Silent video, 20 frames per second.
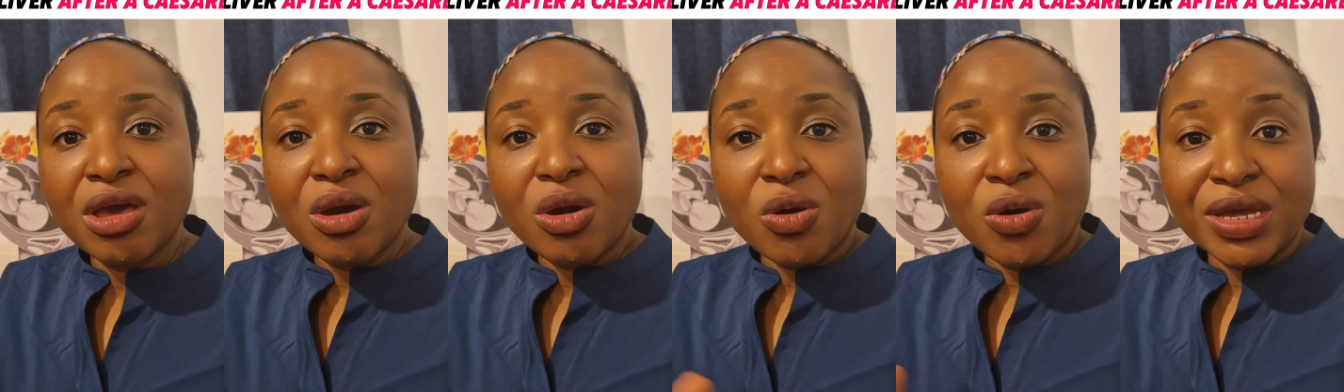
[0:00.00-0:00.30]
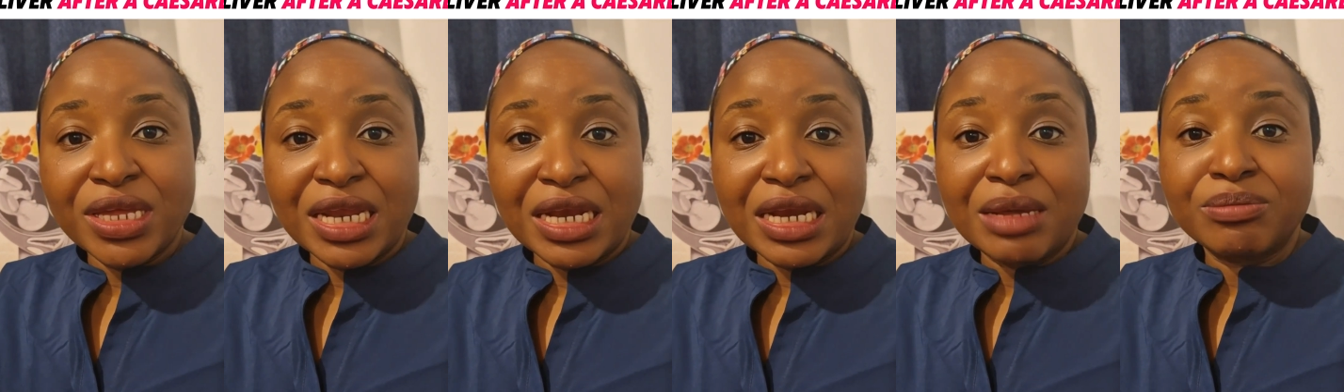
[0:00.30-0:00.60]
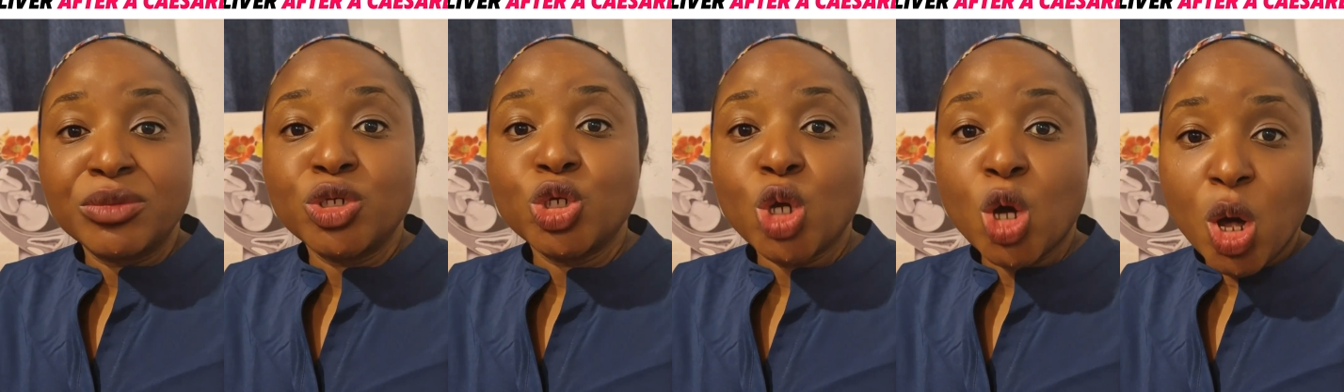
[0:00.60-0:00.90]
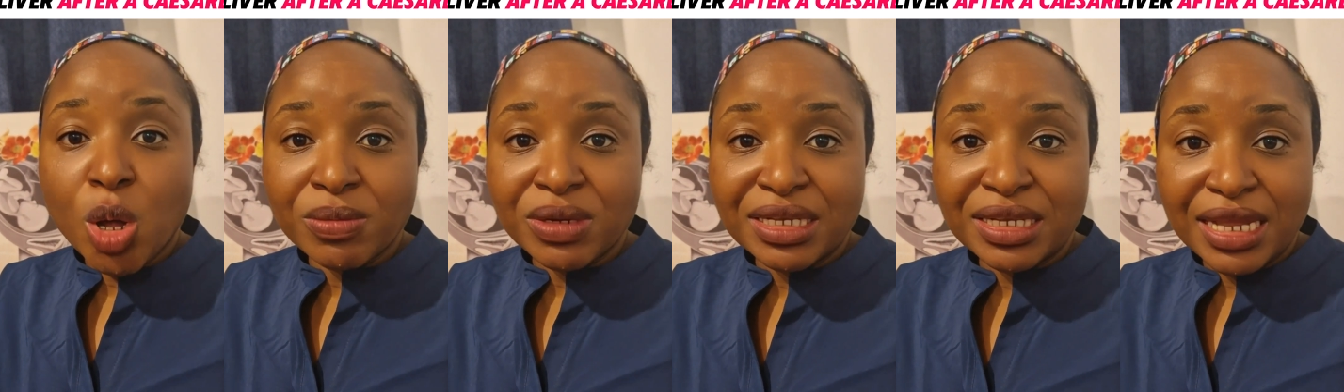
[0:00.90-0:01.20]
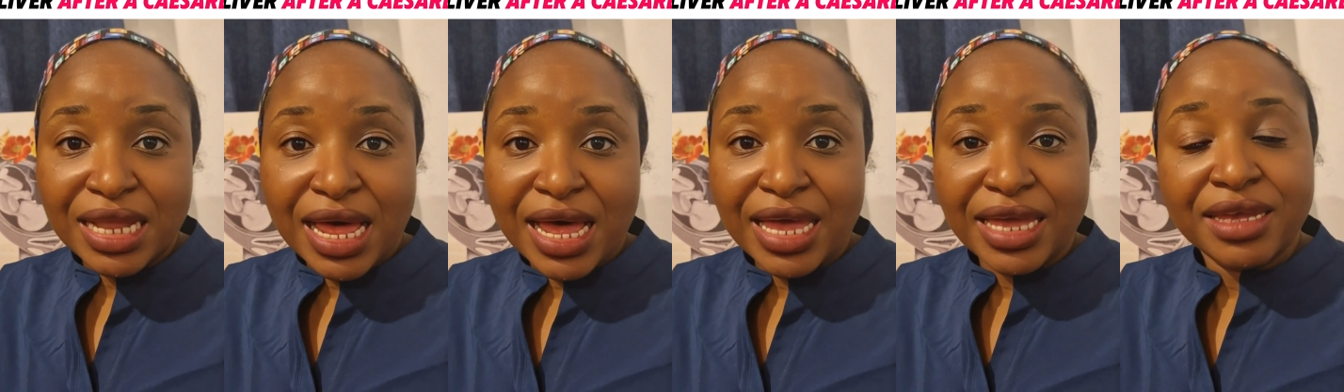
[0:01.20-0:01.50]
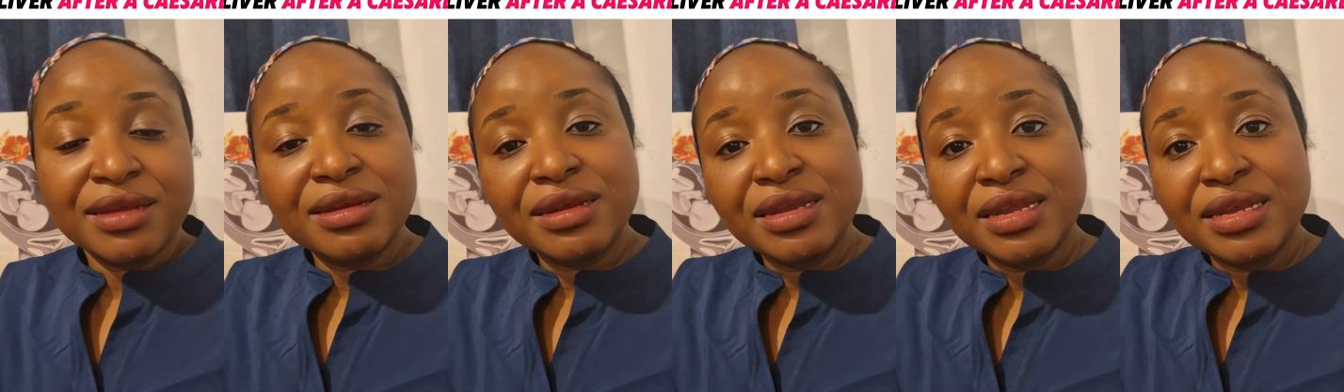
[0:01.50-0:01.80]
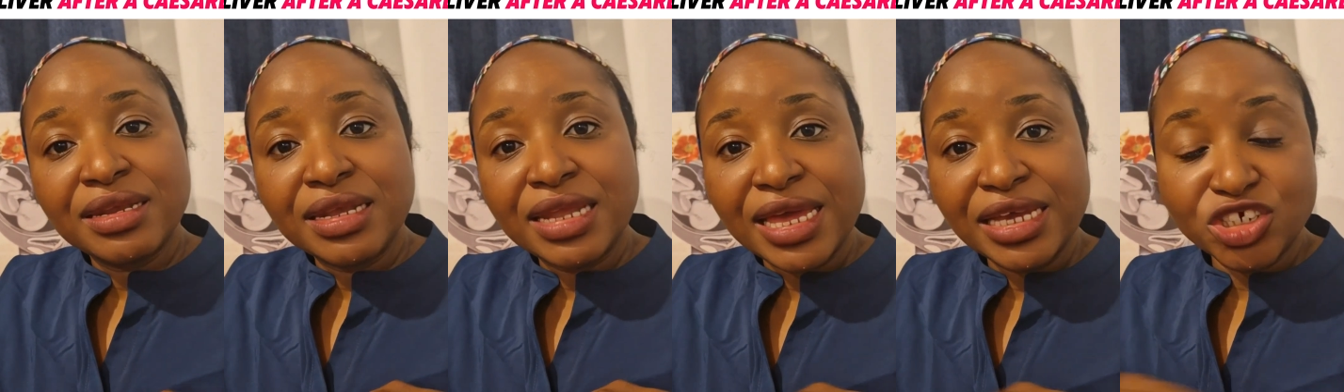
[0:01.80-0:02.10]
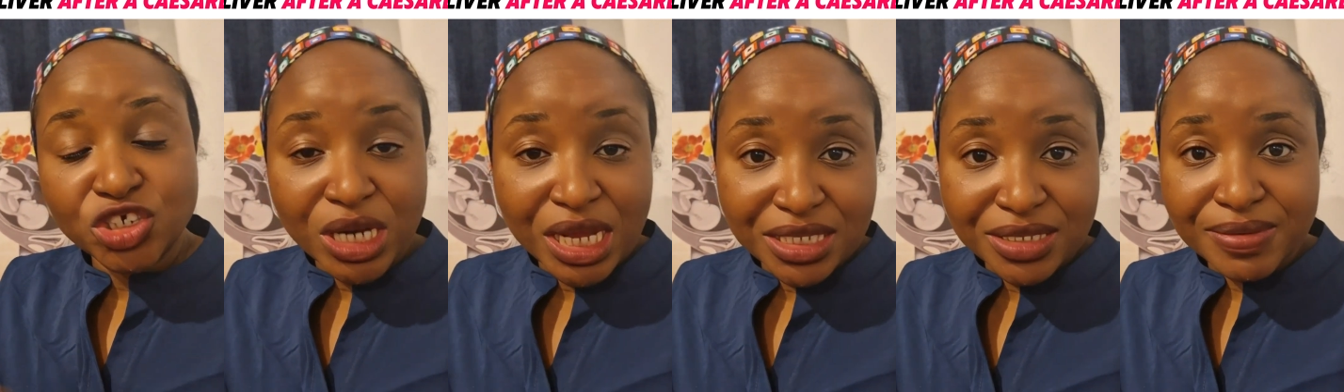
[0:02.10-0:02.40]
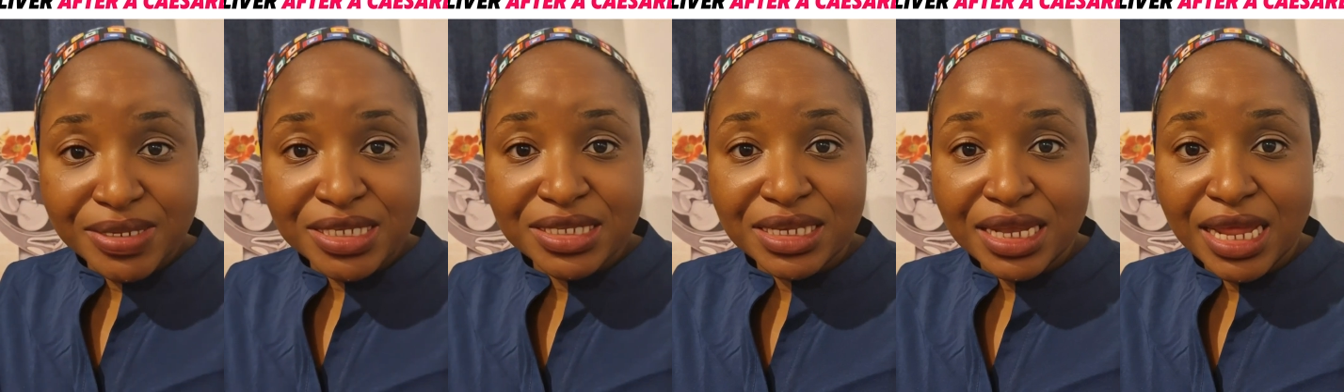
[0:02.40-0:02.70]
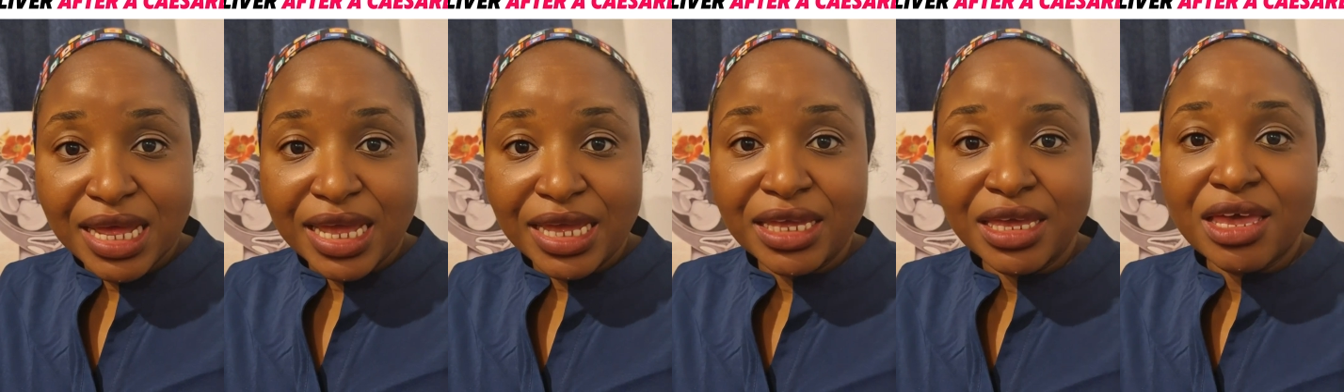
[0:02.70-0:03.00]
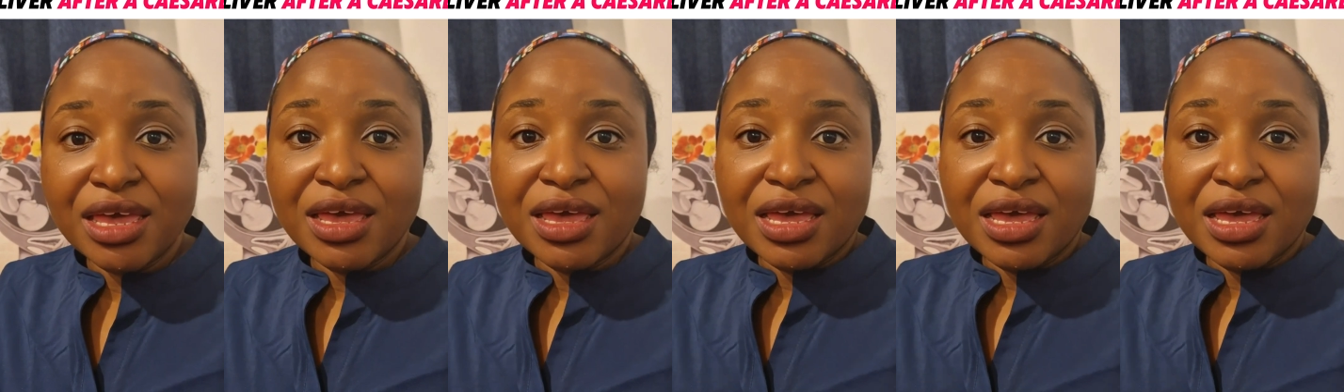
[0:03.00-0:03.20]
or in an abnormal lie, like transverse lie,